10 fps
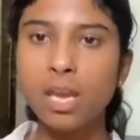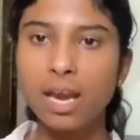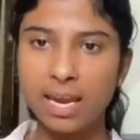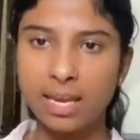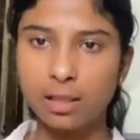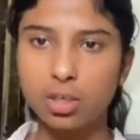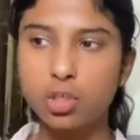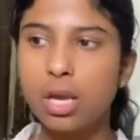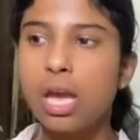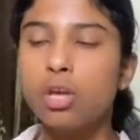in
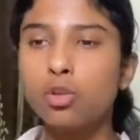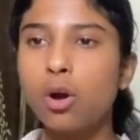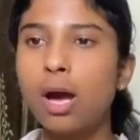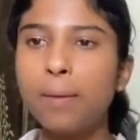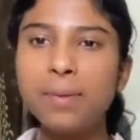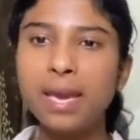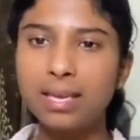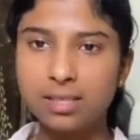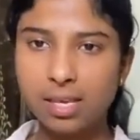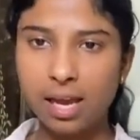English. So where do you get
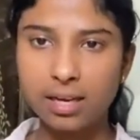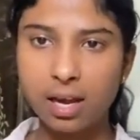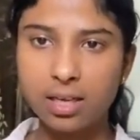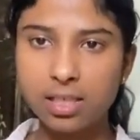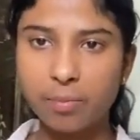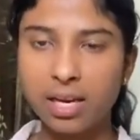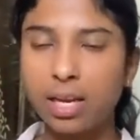this person?